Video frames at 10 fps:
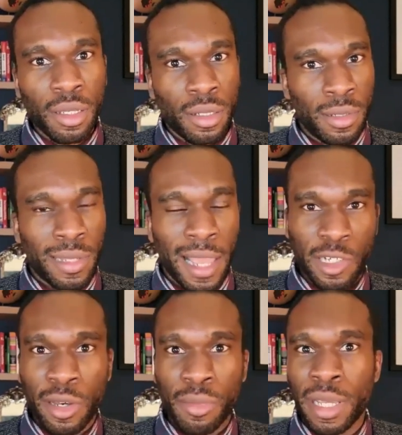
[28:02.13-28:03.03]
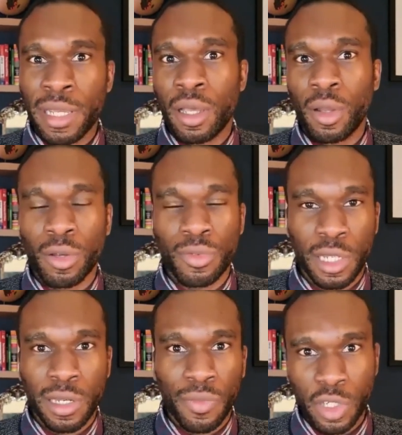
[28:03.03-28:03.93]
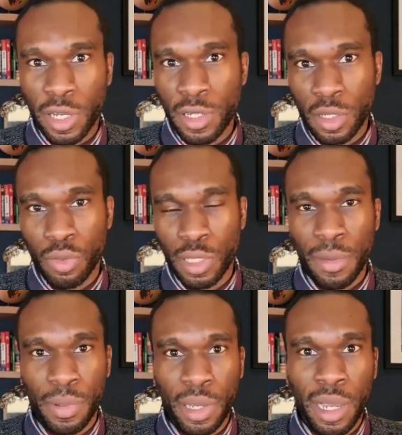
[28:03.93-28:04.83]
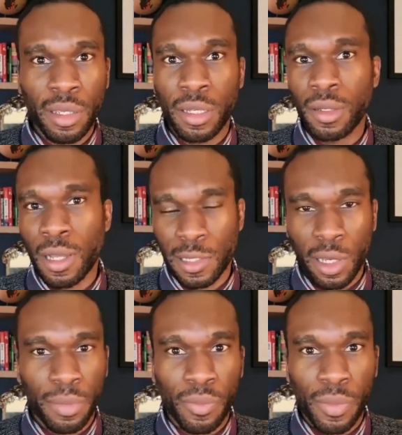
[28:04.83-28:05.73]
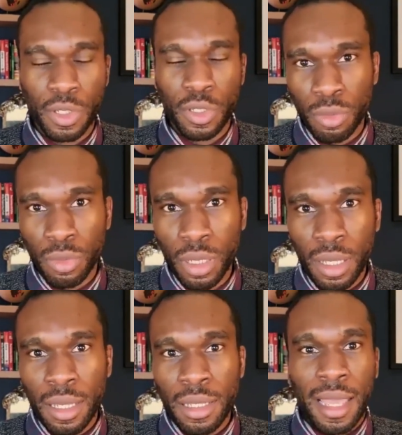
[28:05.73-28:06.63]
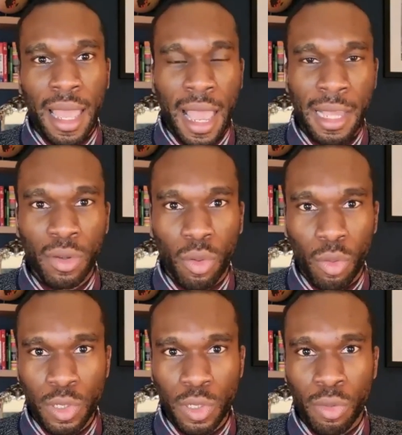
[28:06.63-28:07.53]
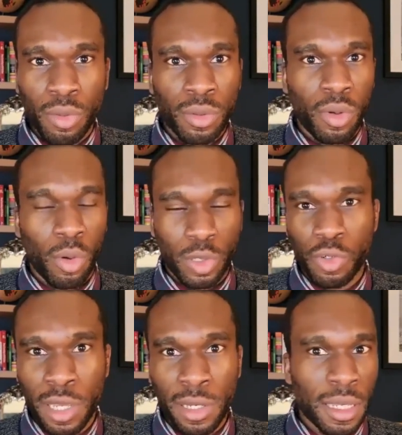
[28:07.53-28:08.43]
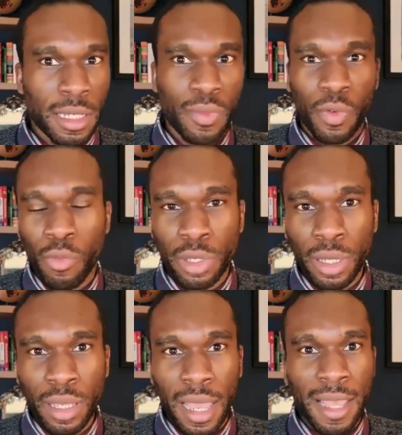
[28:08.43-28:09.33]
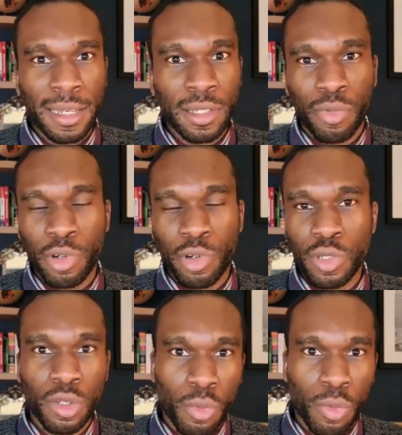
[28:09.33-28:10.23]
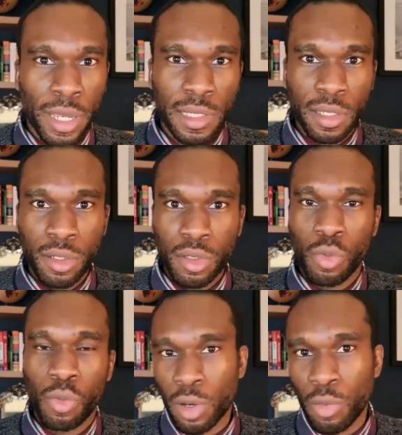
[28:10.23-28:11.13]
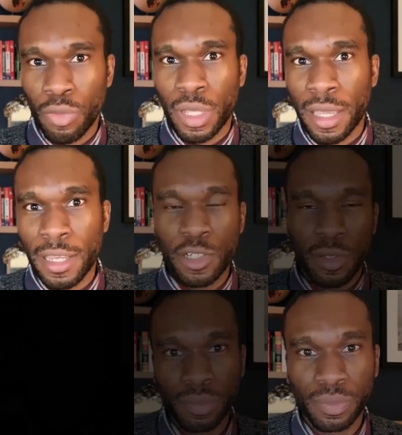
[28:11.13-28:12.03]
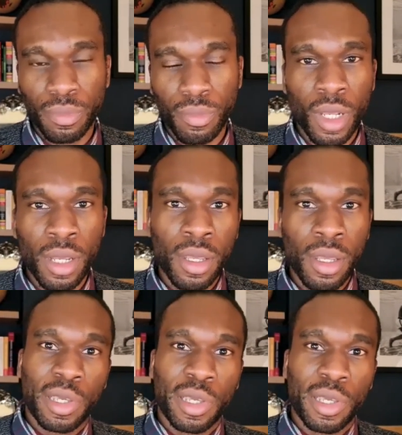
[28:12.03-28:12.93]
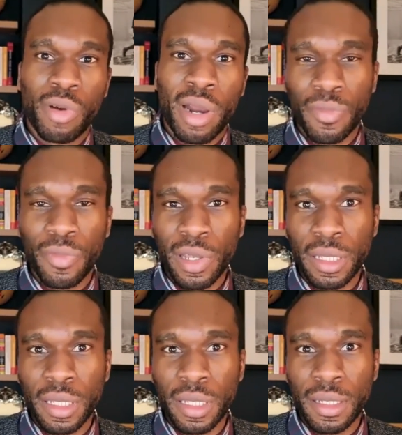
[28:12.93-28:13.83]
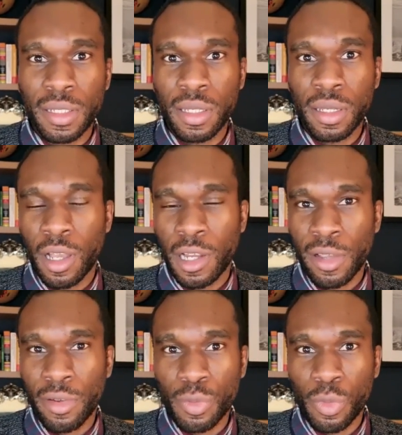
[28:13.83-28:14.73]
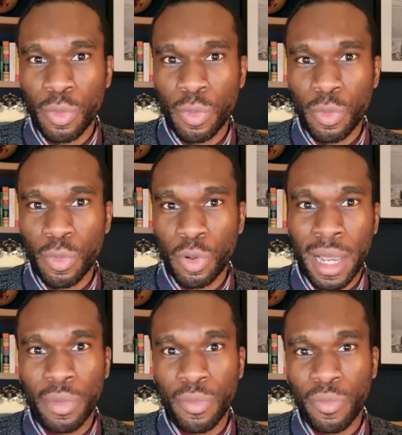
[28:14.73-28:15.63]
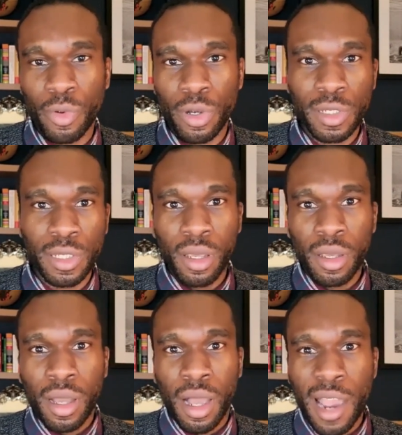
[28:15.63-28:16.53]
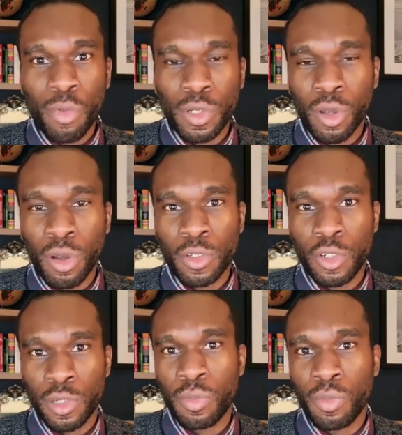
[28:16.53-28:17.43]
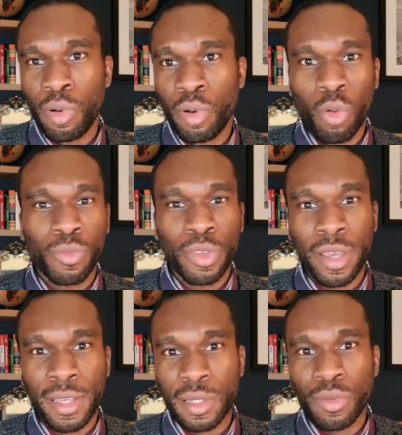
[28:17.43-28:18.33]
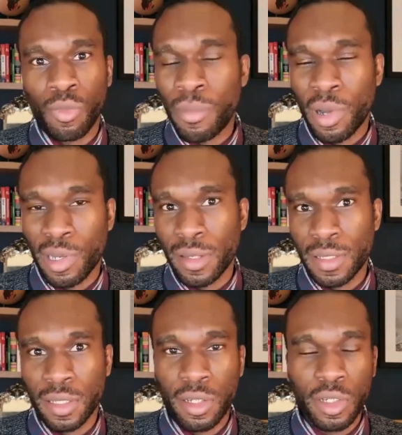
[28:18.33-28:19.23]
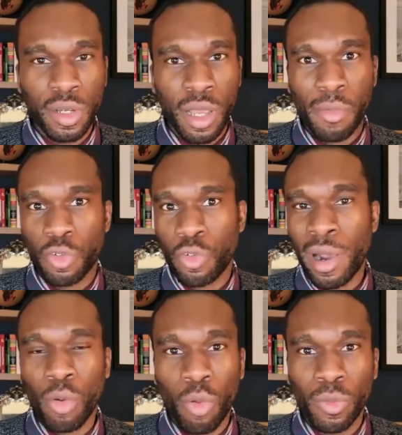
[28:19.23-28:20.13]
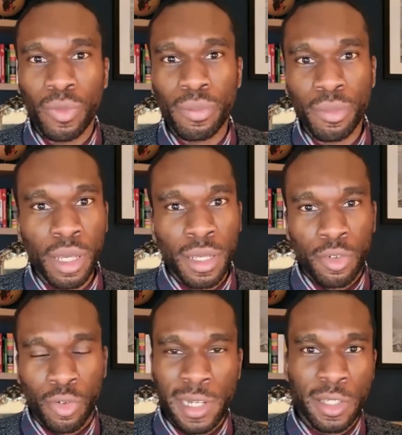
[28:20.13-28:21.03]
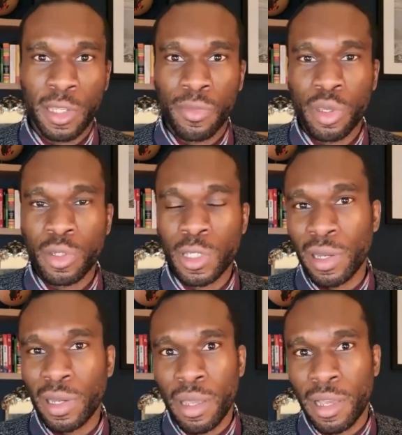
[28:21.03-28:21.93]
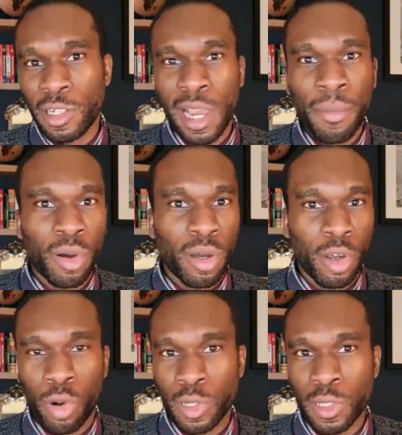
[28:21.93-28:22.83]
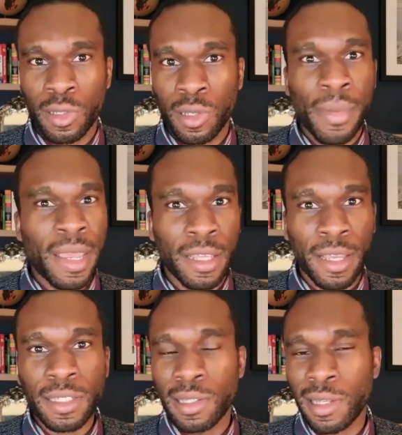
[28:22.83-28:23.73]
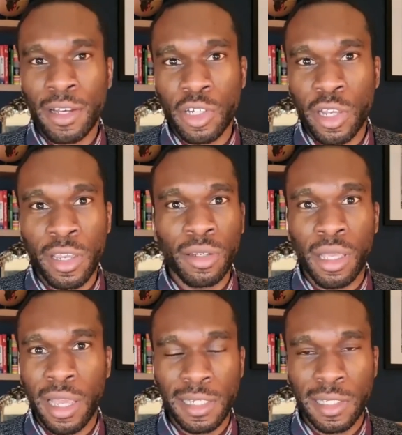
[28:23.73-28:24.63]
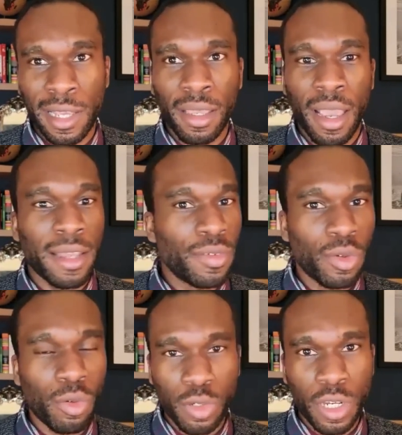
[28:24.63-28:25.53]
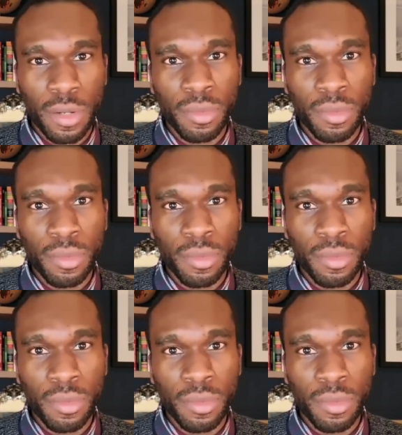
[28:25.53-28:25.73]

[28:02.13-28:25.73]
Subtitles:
LangChain made a lot of significant changes to its API in the last couple of months too. And also AutoGen is evolving and producing new ways to work with their agents. So because of the rapid development in these large language model app development frameworks, I would not just put all of your eggs in one basket at this stage. I would try all of them. Try to see if you can develop a chatbot across Llama Index, LangChain, Haystack, and even AutoGen.